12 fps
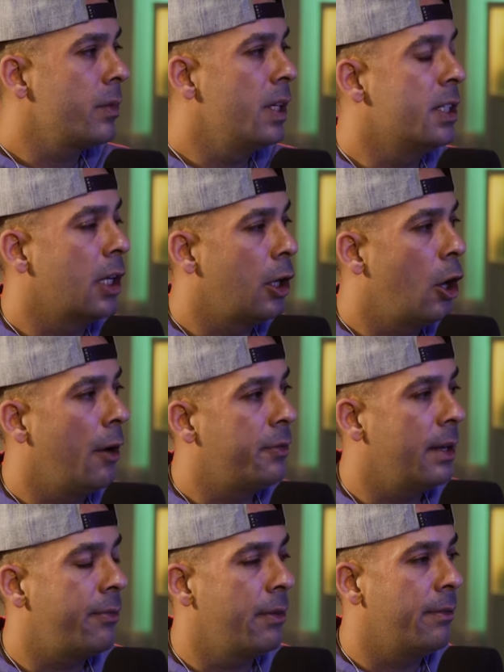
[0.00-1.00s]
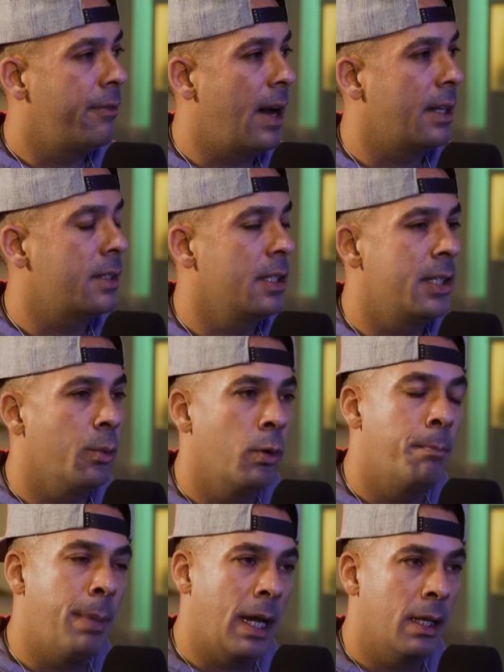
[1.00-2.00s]
different factors that
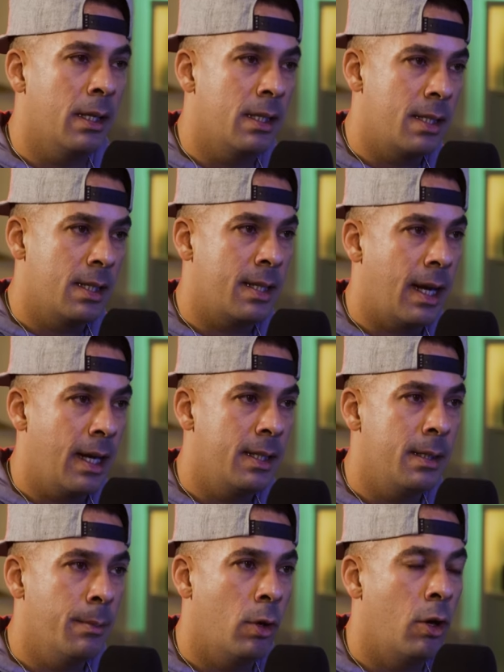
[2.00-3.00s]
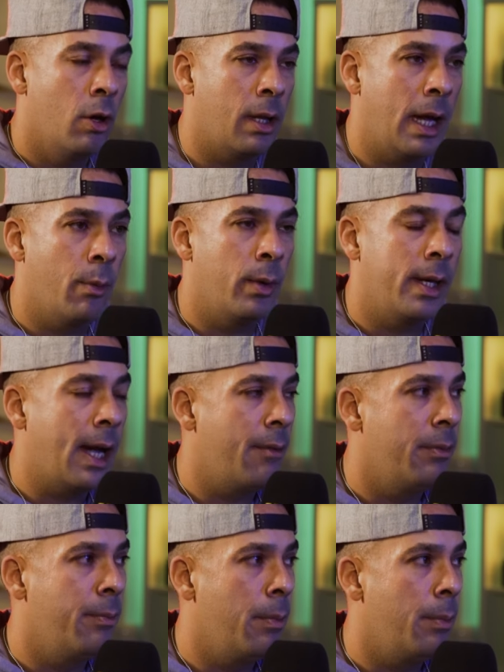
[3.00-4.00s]
would balance society more. Mm. Like we
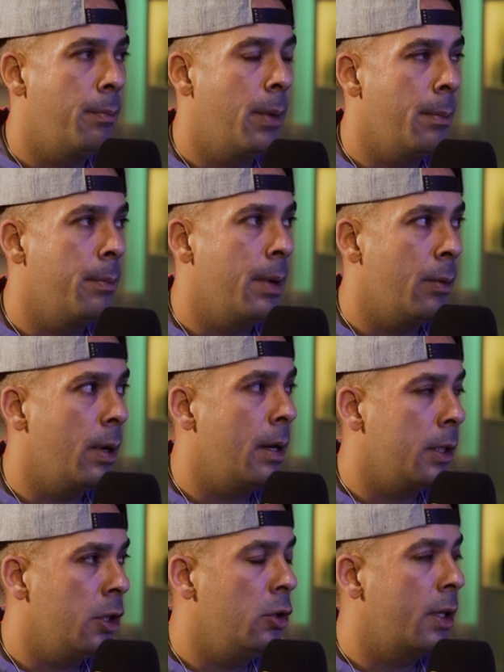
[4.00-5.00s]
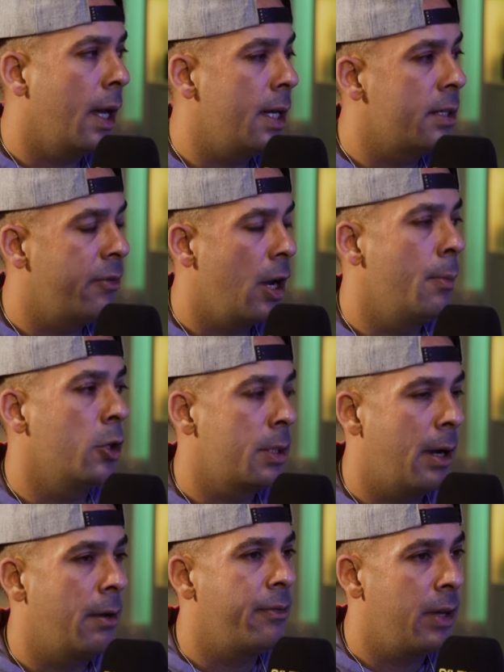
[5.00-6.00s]
have UK is very much
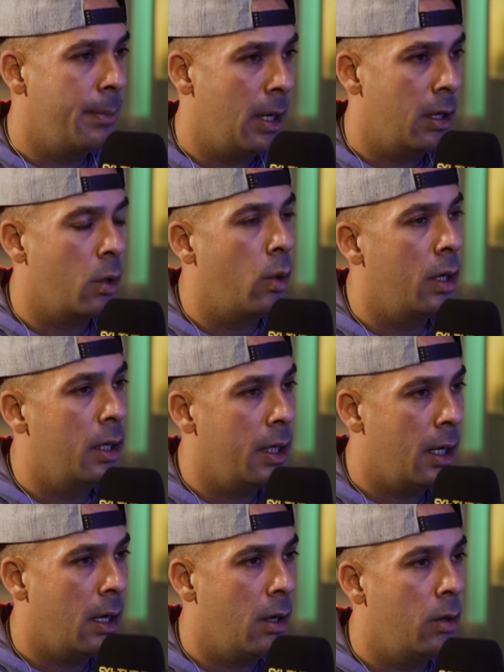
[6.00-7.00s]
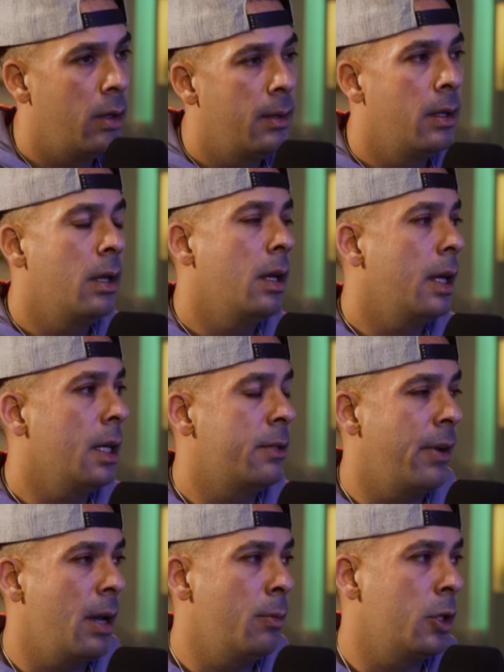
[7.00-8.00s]
about female equality now. Mm. It's
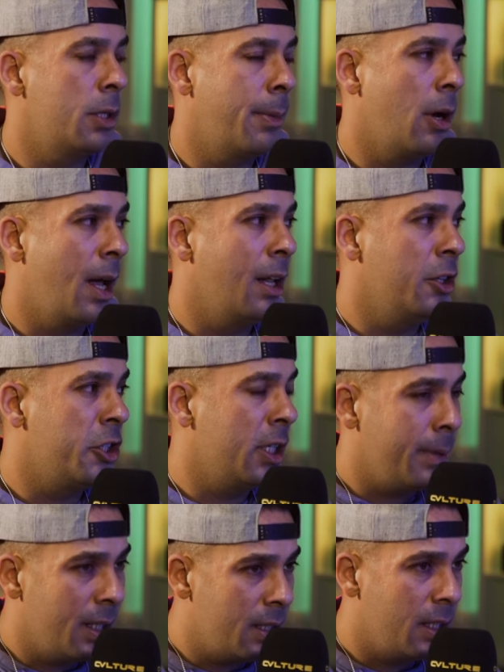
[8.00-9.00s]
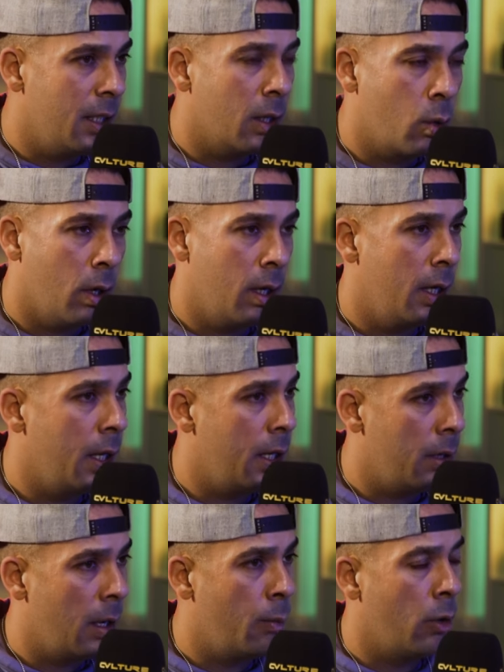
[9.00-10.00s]
very much about LGBT equality
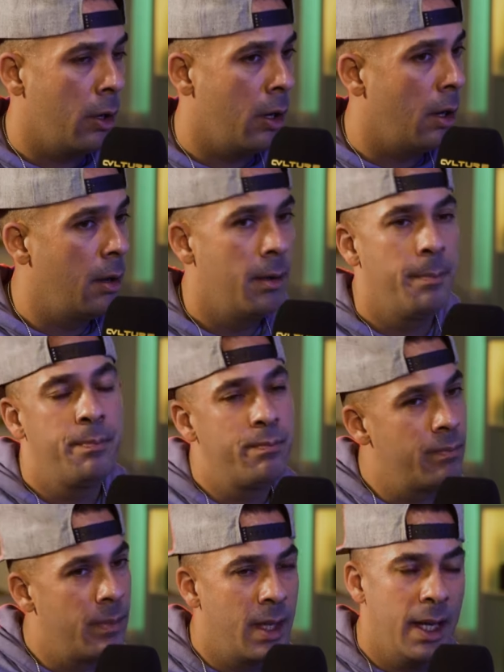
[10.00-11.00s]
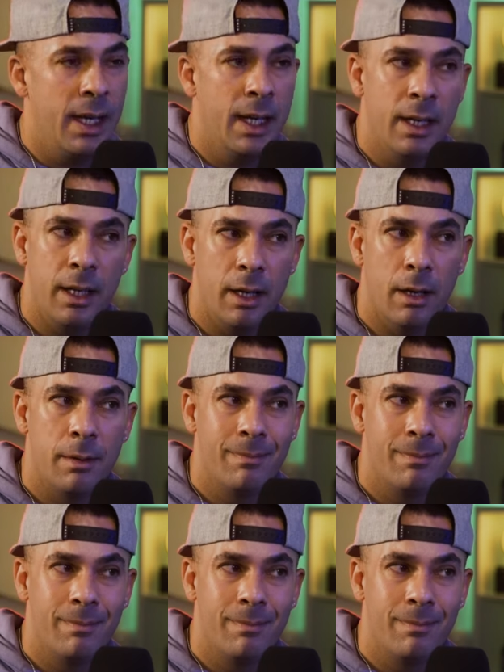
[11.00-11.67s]
mm-hmm. and whatnot. In India,